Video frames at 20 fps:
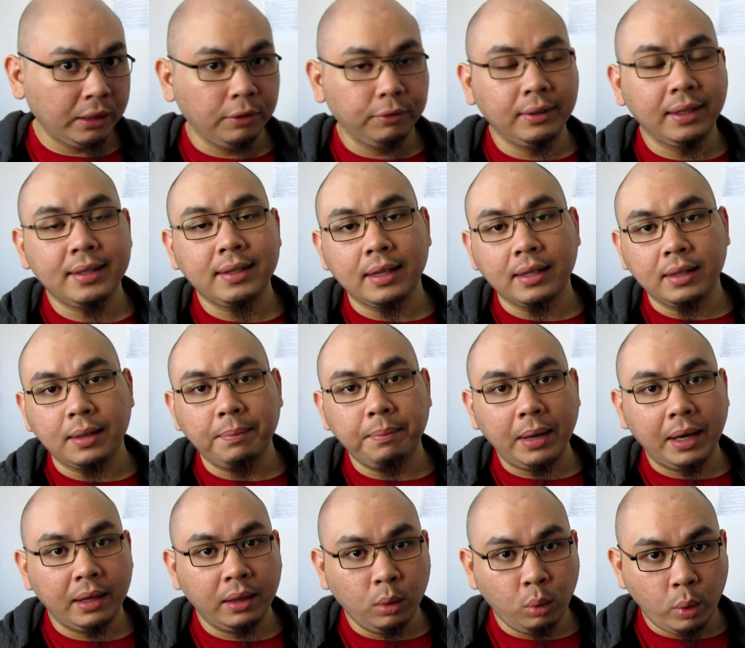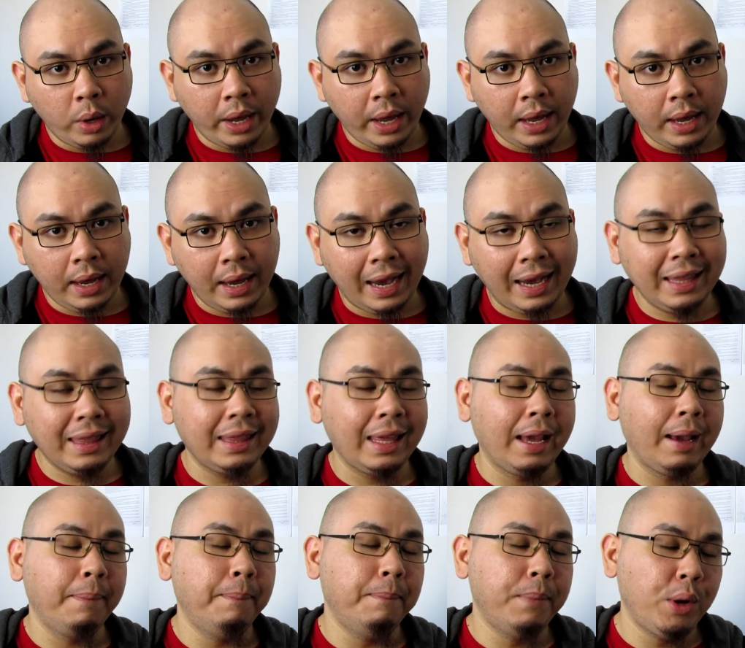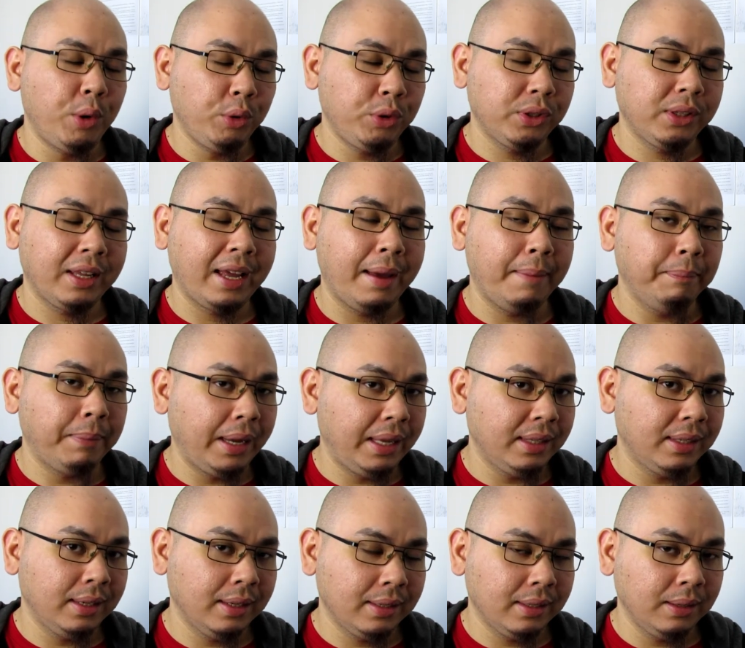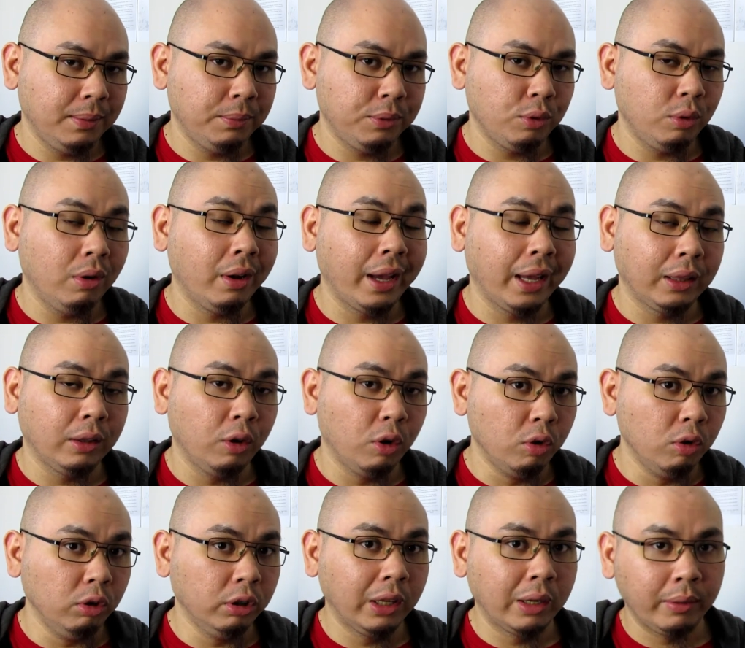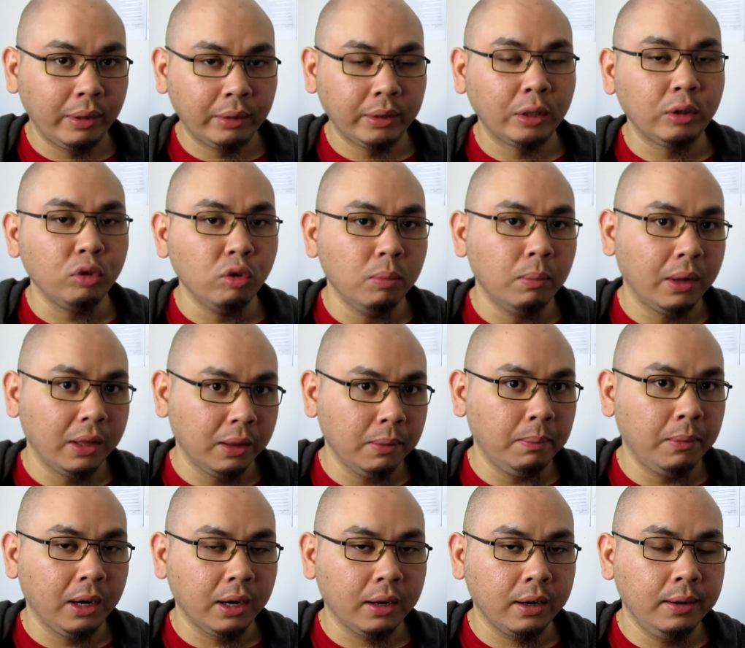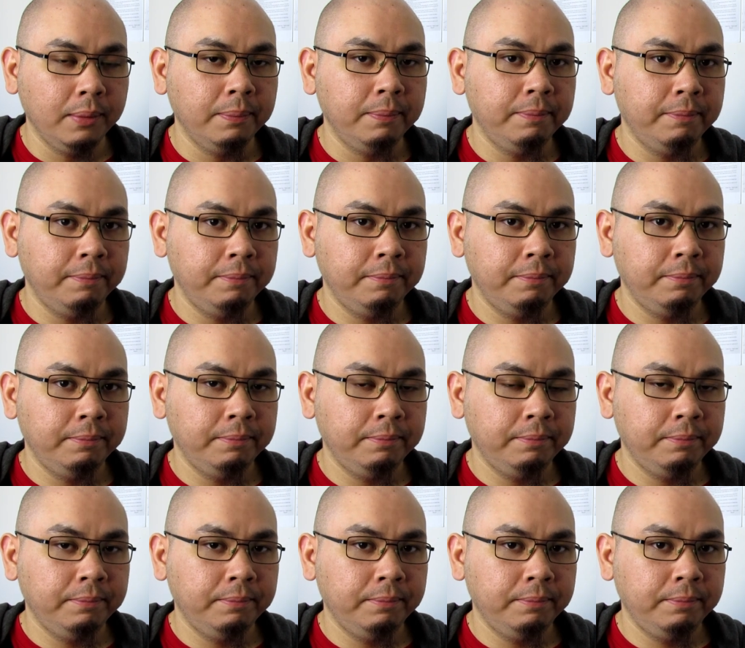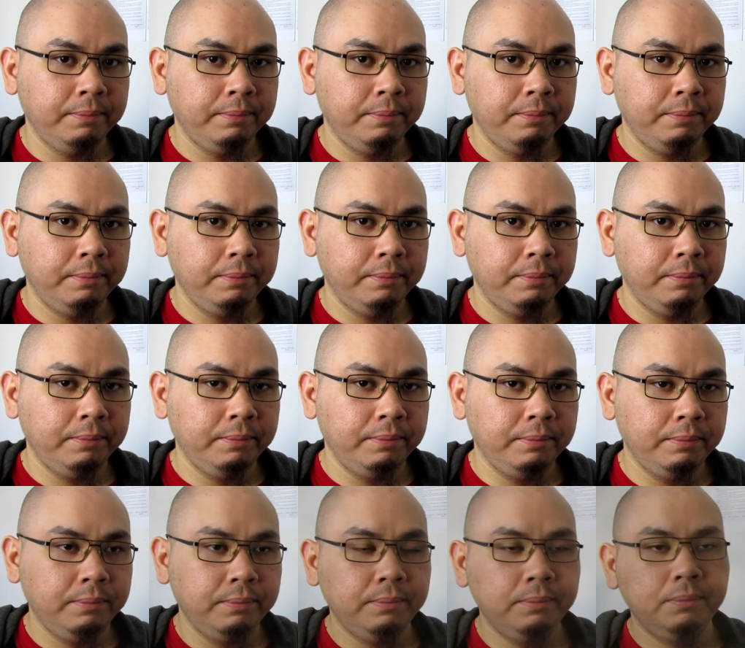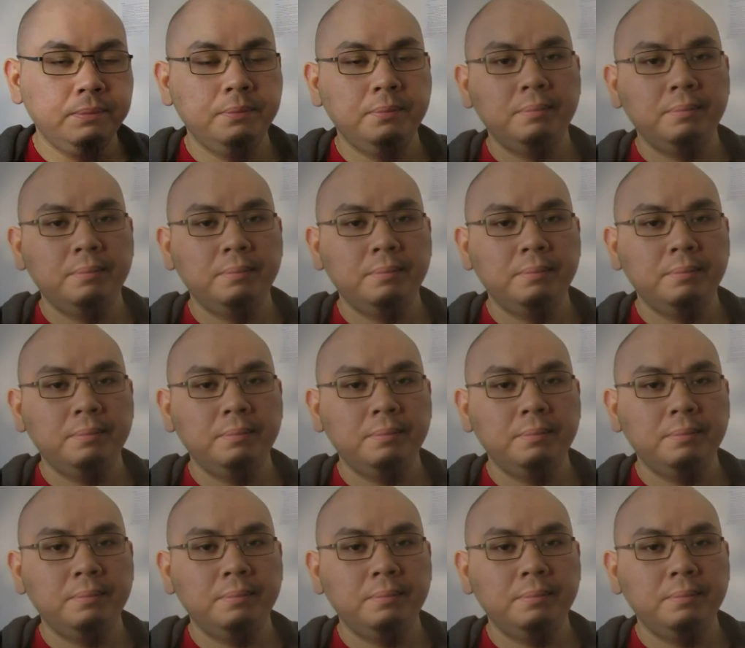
of the system, by the way. I think most campaign systems will get old around the two month mark. At around 15 ish